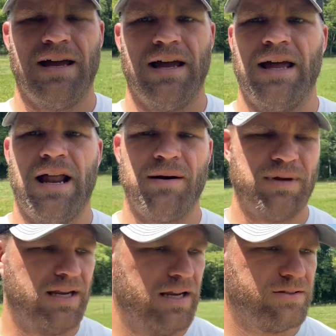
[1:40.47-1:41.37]
And I
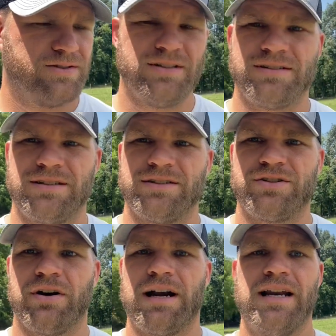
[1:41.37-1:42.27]
mean, it's just as
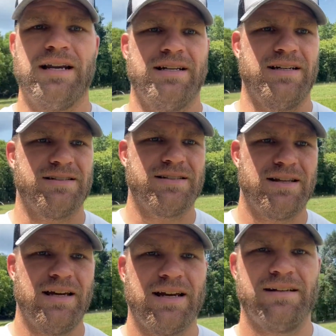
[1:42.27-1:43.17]
green and as
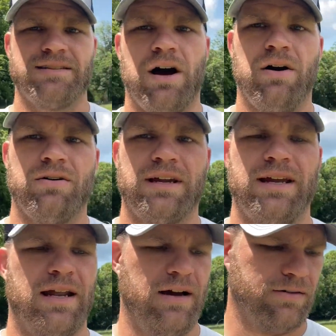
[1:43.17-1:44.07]
thick as all
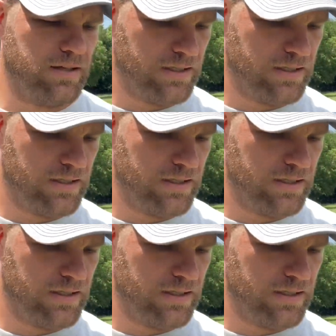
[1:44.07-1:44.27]
get out.